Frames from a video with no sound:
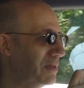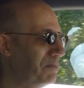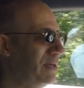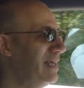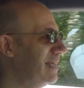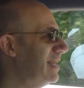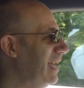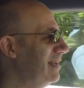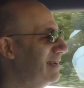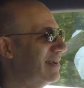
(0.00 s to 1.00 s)
the
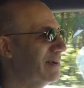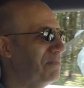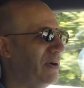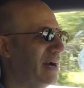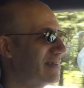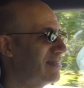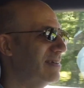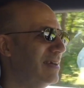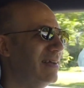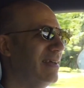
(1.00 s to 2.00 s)
PDK gearbox,
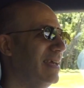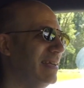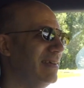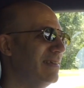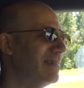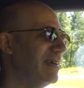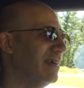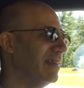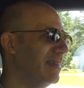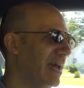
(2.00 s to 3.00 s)
it is
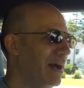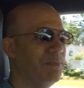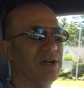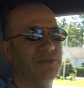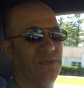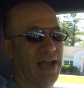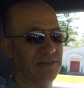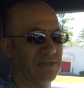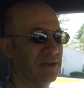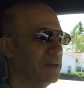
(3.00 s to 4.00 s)
that much
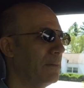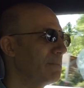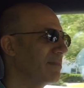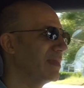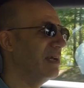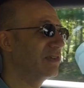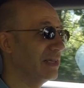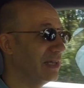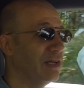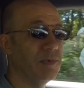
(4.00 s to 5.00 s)
faster. It's a
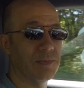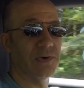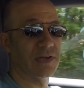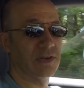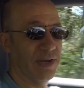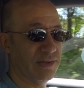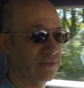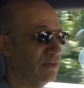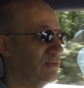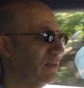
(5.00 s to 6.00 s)
little bit more
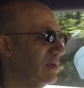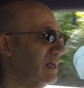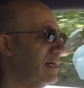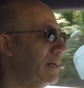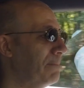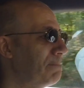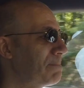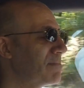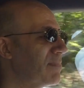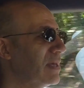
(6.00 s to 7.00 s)
aggressive.
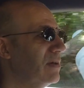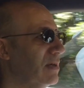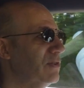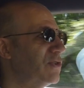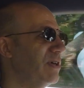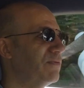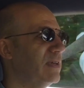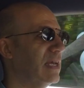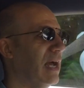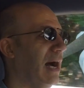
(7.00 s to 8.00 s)

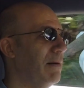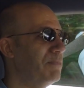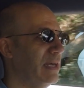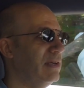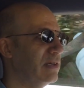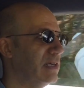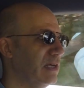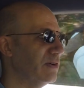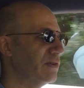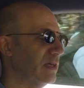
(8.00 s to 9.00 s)
Shifting up into
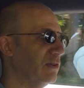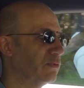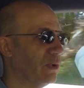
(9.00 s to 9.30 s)
gears, it's